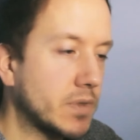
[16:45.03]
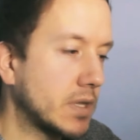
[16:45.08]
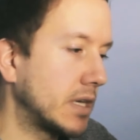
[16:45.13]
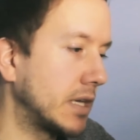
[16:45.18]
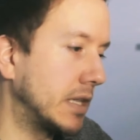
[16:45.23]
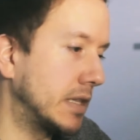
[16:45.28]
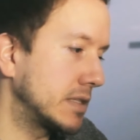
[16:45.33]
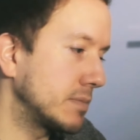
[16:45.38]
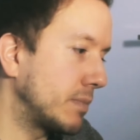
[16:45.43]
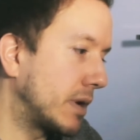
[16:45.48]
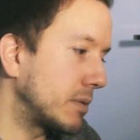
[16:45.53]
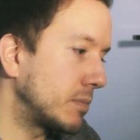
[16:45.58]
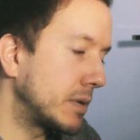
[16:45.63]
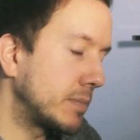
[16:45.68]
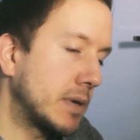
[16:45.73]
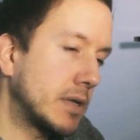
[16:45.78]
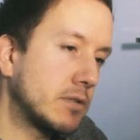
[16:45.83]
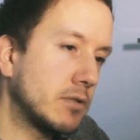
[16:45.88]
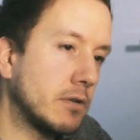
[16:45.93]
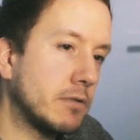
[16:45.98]
It might be
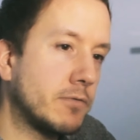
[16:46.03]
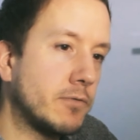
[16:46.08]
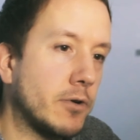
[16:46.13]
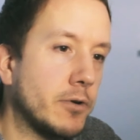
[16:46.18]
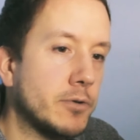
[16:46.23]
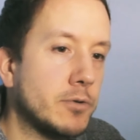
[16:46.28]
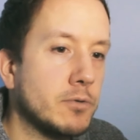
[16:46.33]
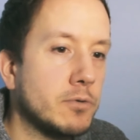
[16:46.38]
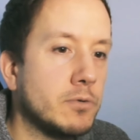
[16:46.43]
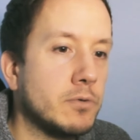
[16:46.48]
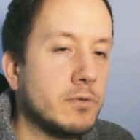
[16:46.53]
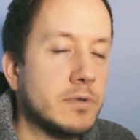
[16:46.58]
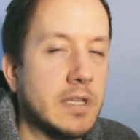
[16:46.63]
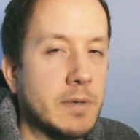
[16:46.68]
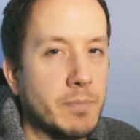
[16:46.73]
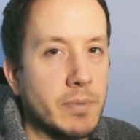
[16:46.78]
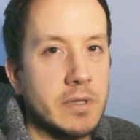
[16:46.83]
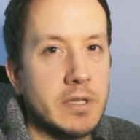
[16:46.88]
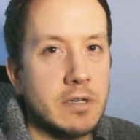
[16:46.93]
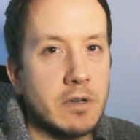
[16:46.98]
better for you,
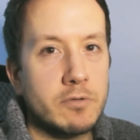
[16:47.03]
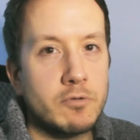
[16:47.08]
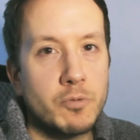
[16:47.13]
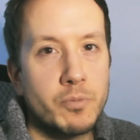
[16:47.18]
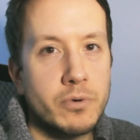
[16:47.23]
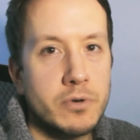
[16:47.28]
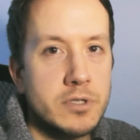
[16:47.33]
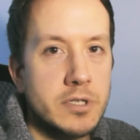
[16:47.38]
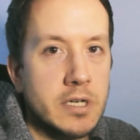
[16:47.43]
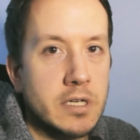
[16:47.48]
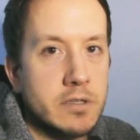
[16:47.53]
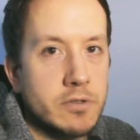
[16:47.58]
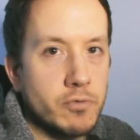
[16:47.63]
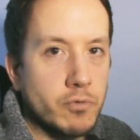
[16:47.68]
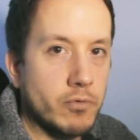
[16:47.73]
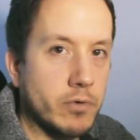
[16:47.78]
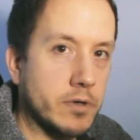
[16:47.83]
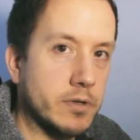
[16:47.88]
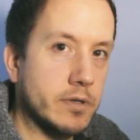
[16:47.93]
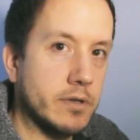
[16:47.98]
depending on your project, to
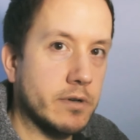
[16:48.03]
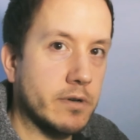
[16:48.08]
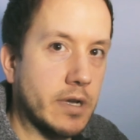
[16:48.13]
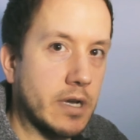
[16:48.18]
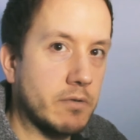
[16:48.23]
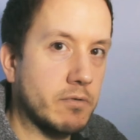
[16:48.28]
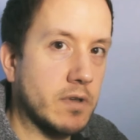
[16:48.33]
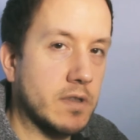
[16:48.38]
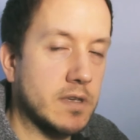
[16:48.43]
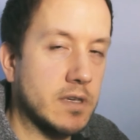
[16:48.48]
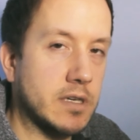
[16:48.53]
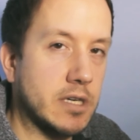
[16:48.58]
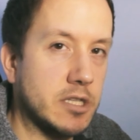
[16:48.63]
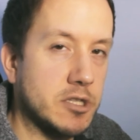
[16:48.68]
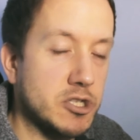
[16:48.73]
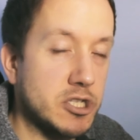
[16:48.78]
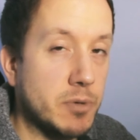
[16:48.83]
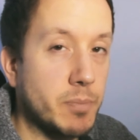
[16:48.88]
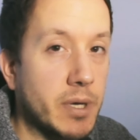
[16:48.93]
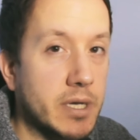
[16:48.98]
render everything in
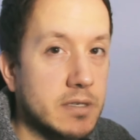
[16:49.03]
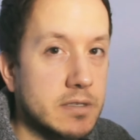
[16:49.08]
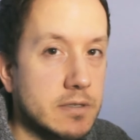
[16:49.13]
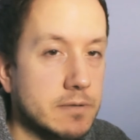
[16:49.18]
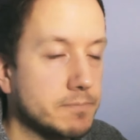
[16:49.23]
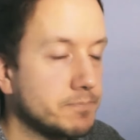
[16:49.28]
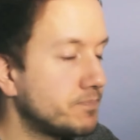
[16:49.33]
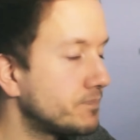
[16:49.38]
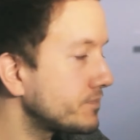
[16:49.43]
JPEGs